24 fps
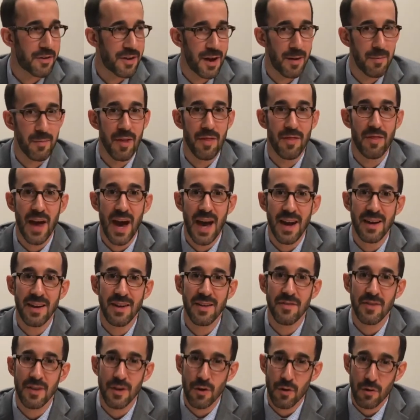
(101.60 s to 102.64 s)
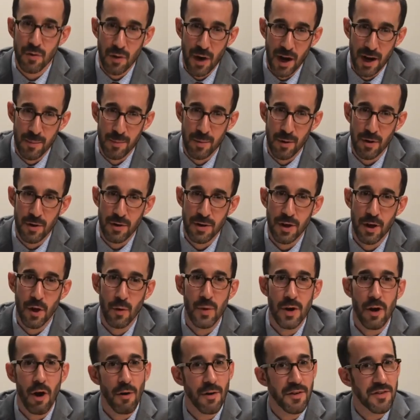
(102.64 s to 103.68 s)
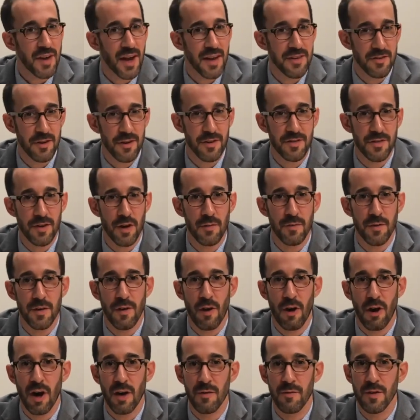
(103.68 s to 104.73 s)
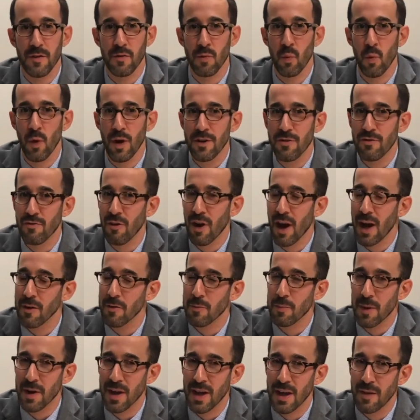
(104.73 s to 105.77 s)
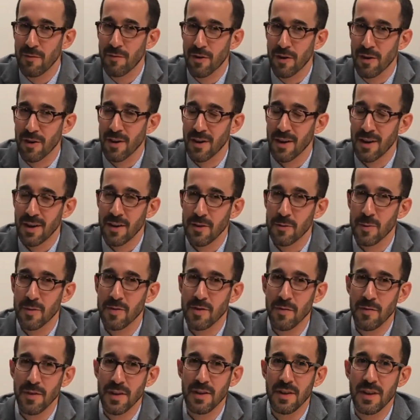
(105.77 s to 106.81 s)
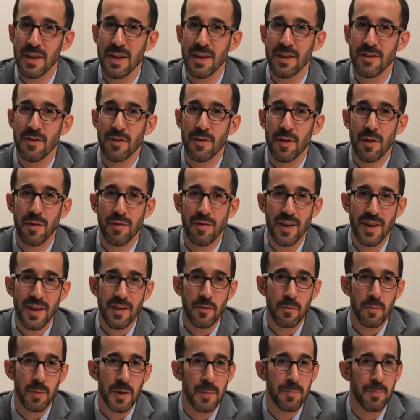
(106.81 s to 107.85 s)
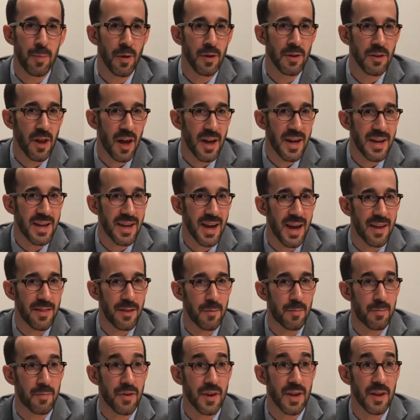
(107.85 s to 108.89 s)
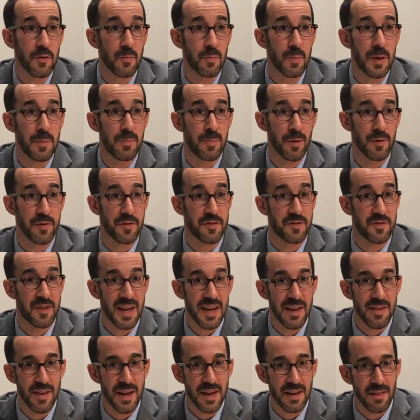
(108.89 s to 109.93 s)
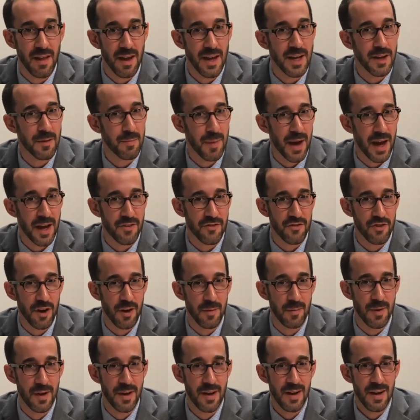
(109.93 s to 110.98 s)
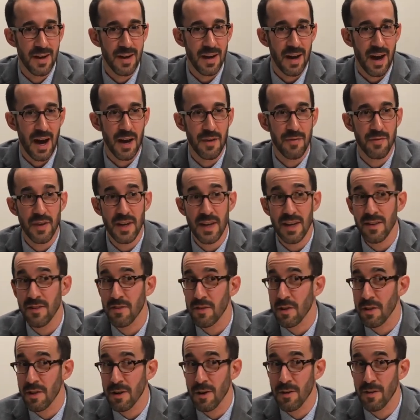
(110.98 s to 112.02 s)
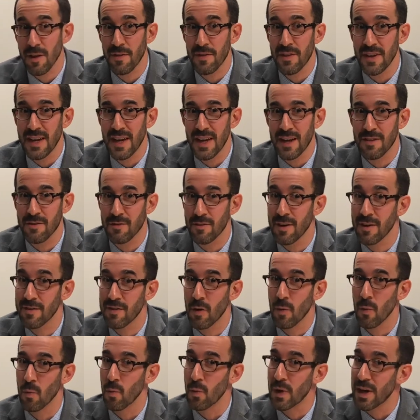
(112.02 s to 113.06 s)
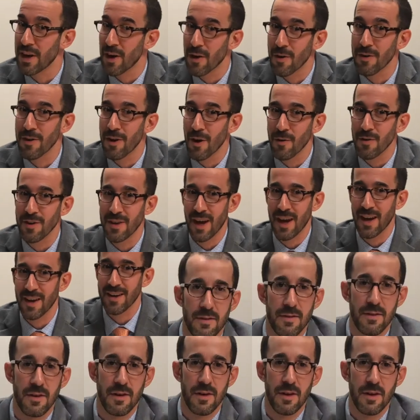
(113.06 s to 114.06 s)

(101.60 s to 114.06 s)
Deb, that is incredible. You know, we always ask ourselves in the office, what drives behavior? Specifically, do the things people like and the things people say they like match up? I think it's clear that the answer is, we don't know yet.